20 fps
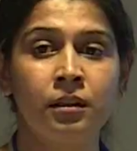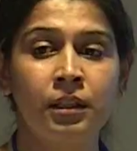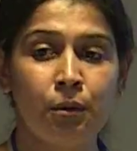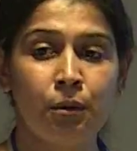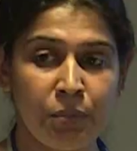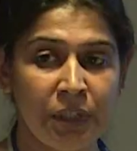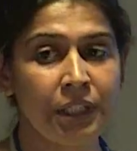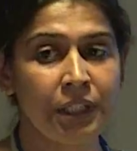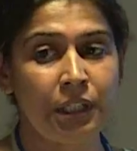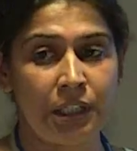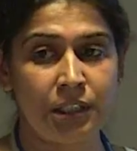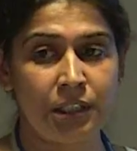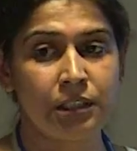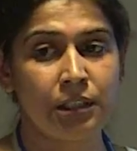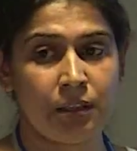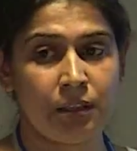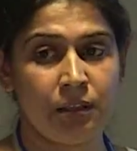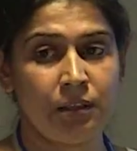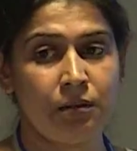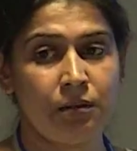
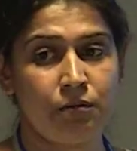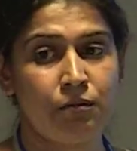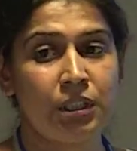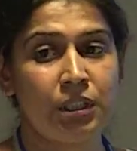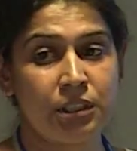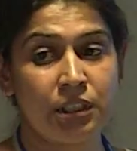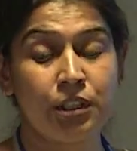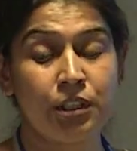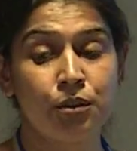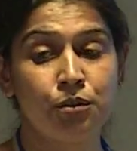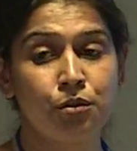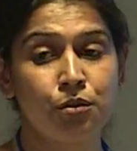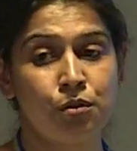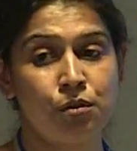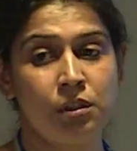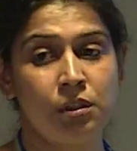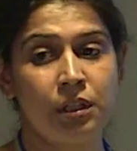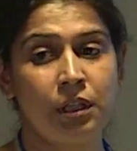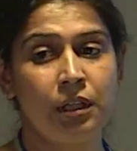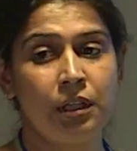replication was
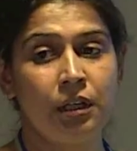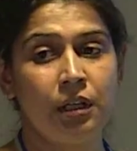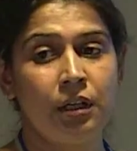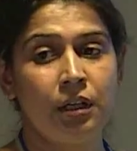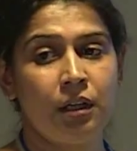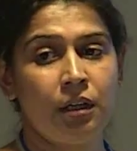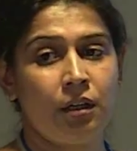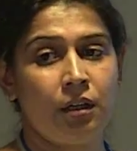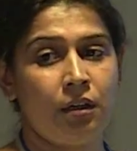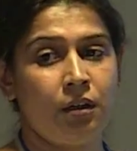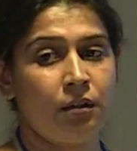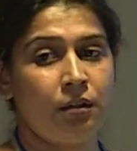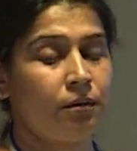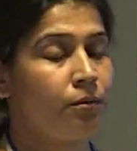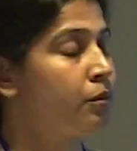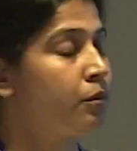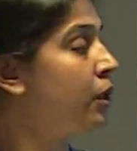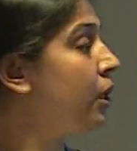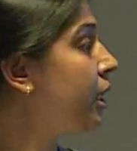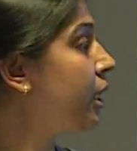controlled
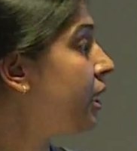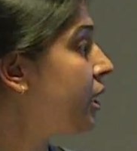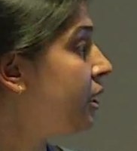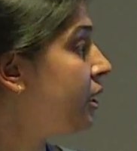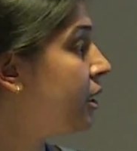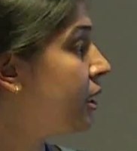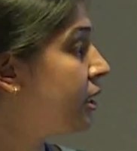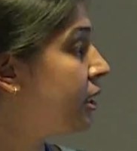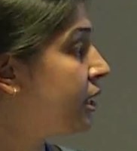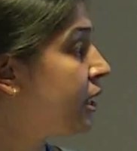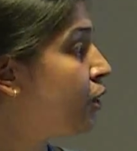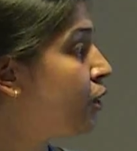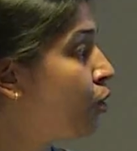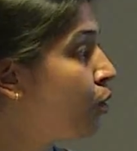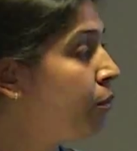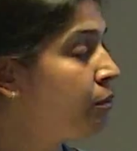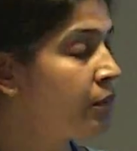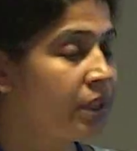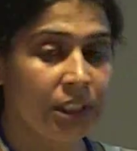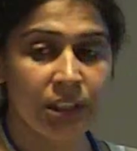in the
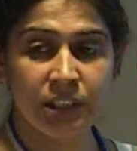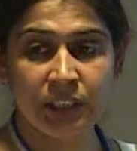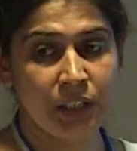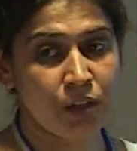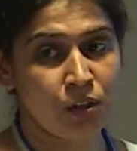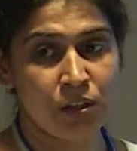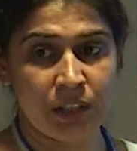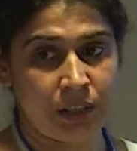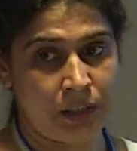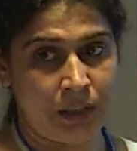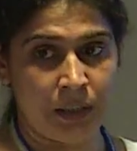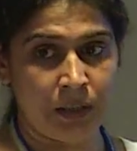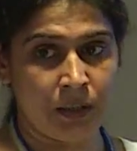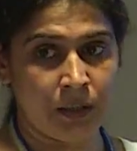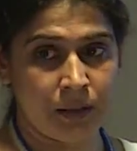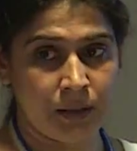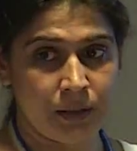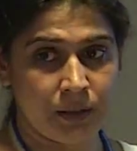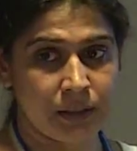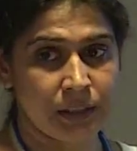genome is not
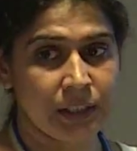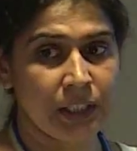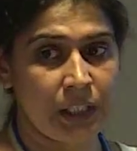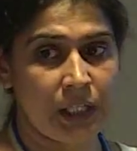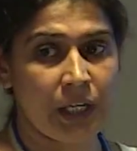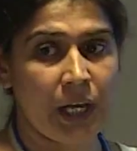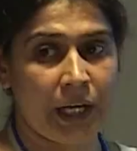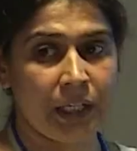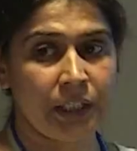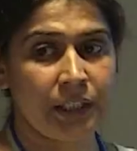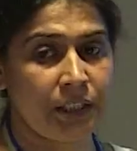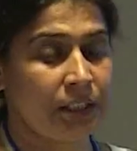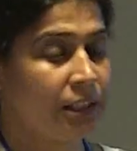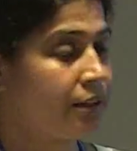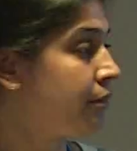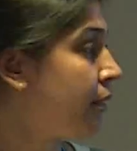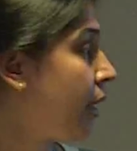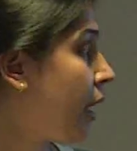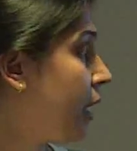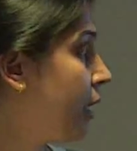still
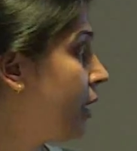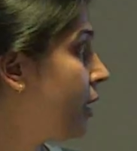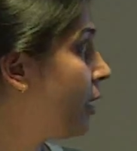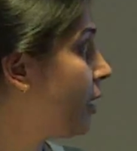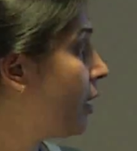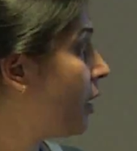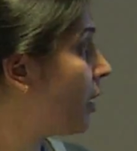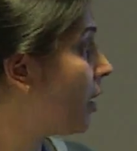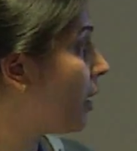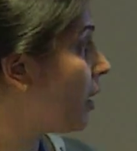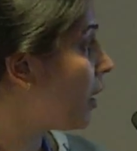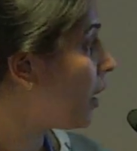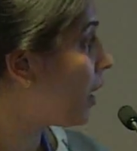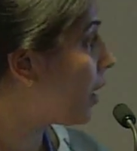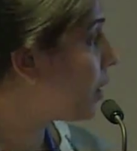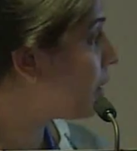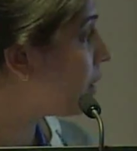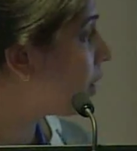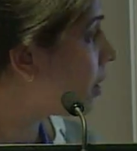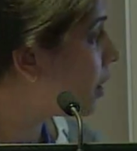identified.
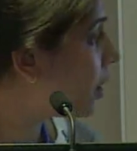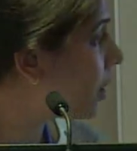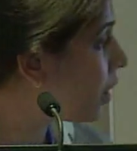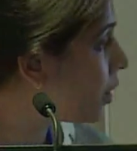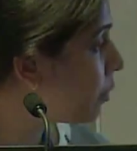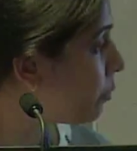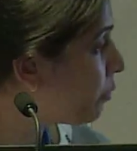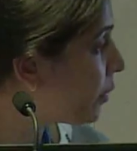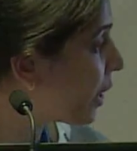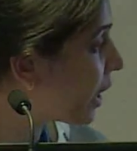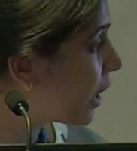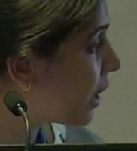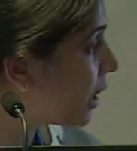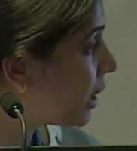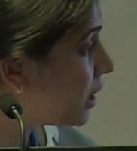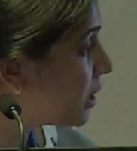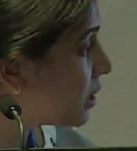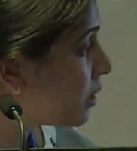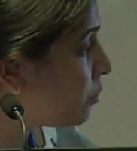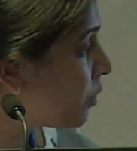And
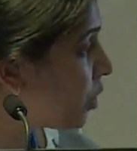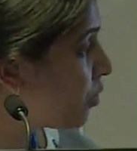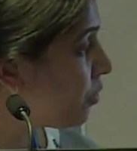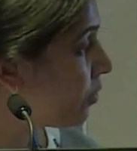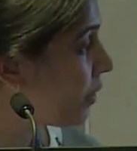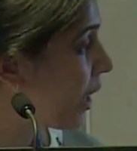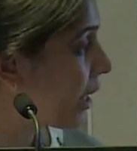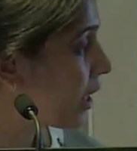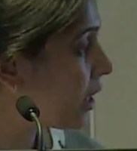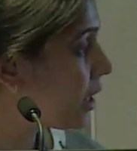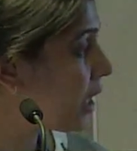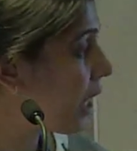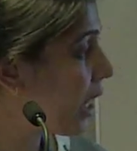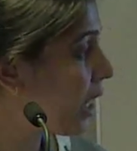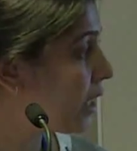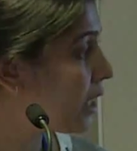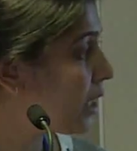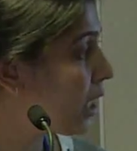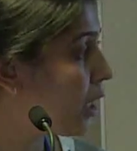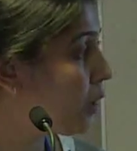mechanism of viral
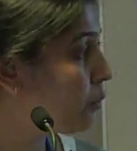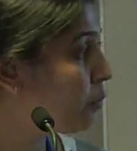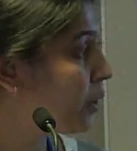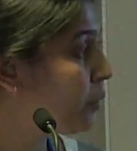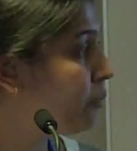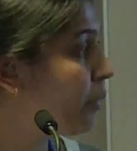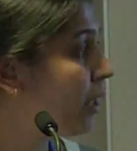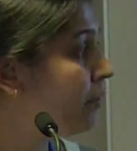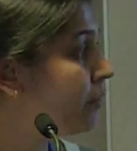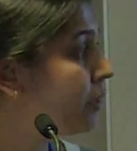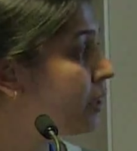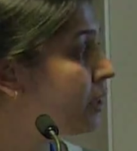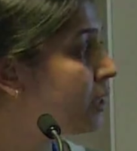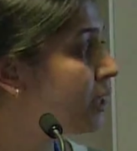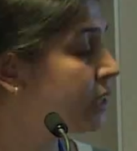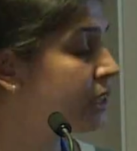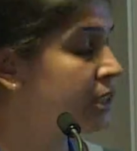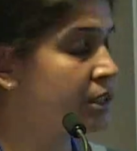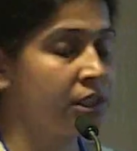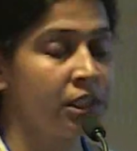RDRP by which
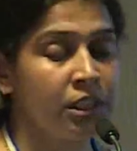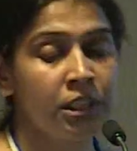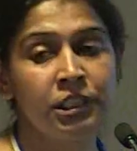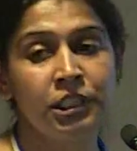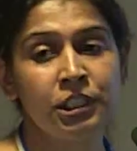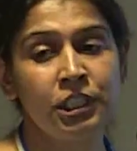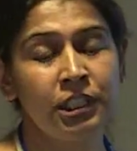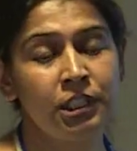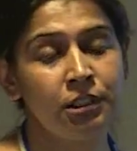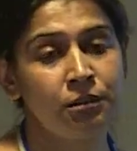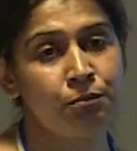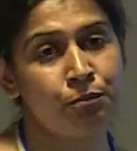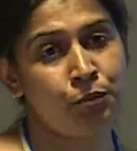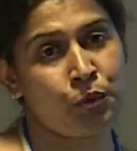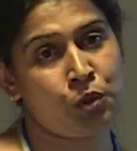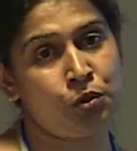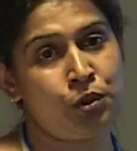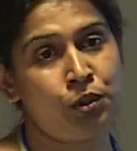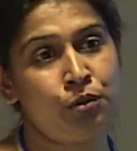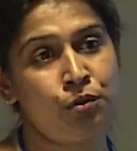it
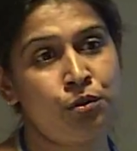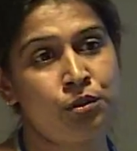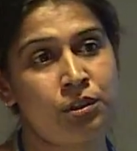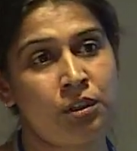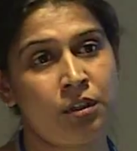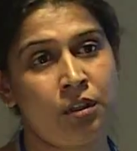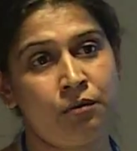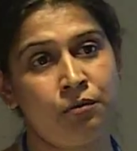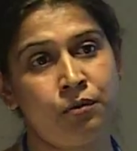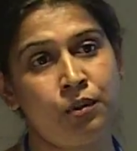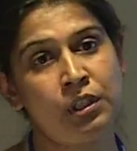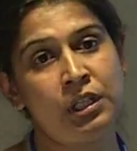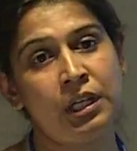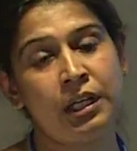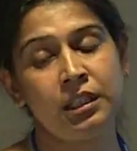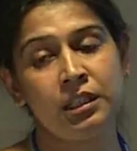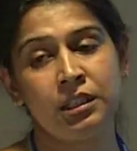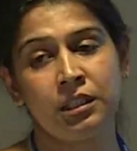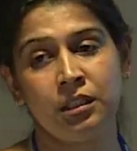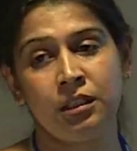produces
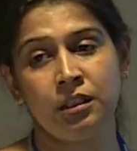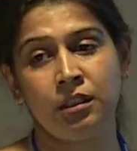full-length